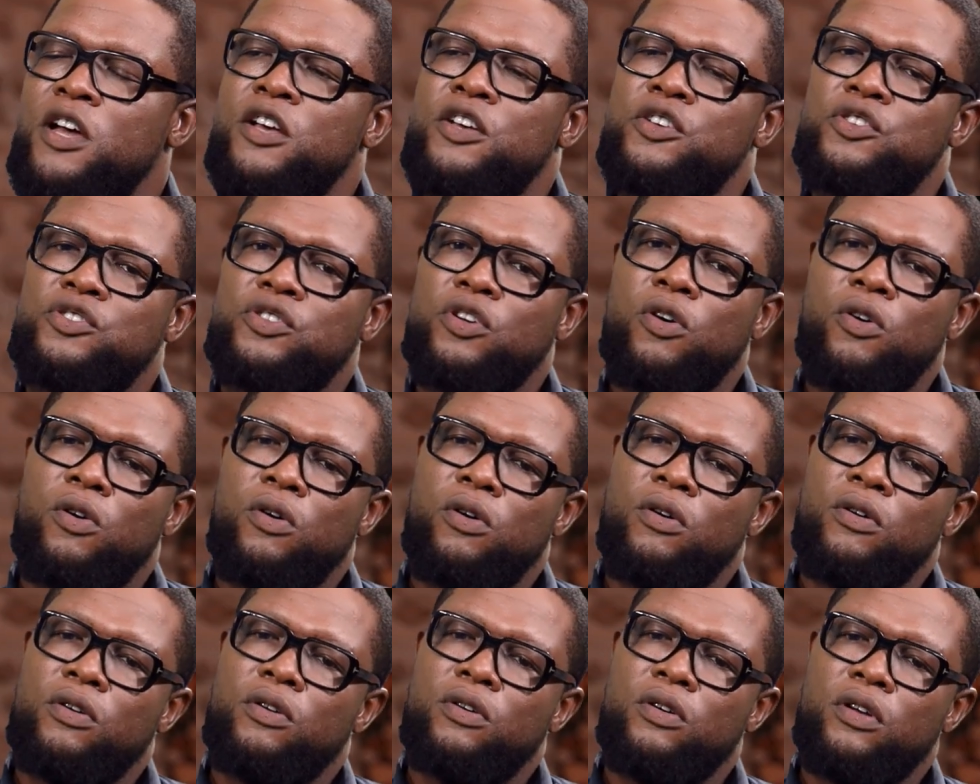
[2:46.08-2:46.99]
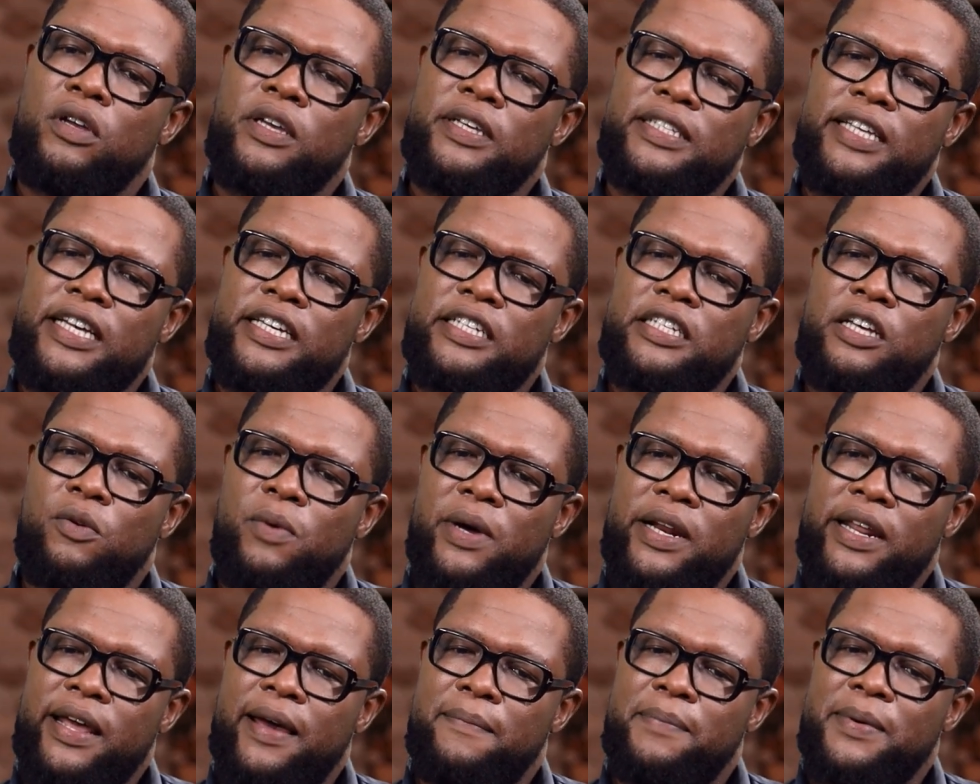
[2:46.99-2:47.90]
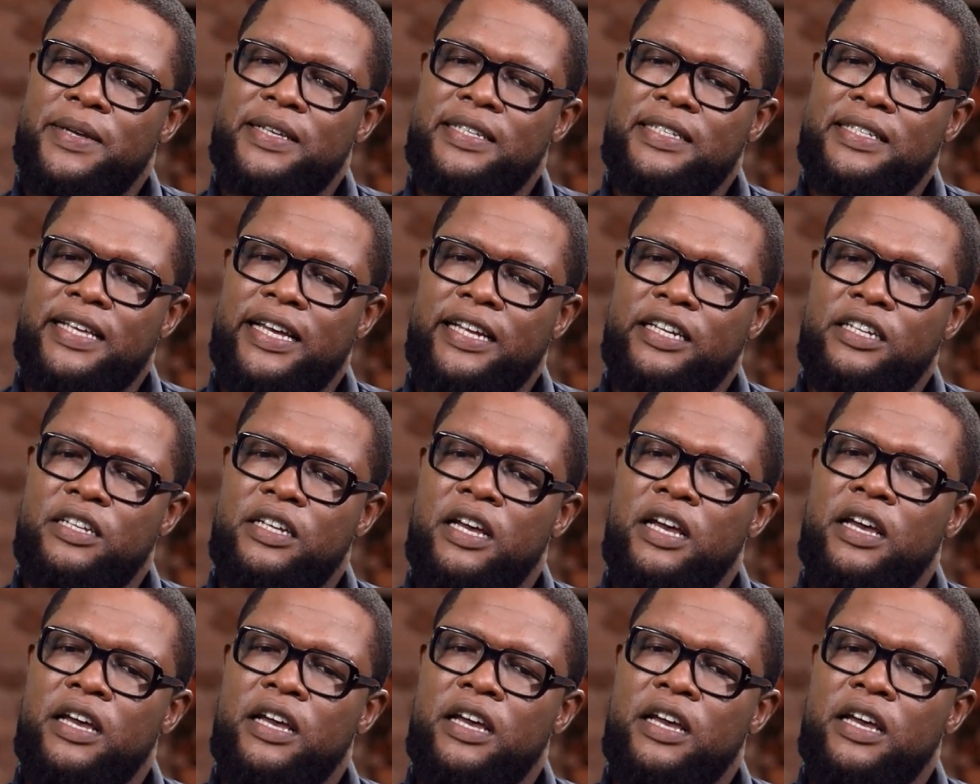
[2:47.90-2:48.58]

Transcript: So essentially what happens is that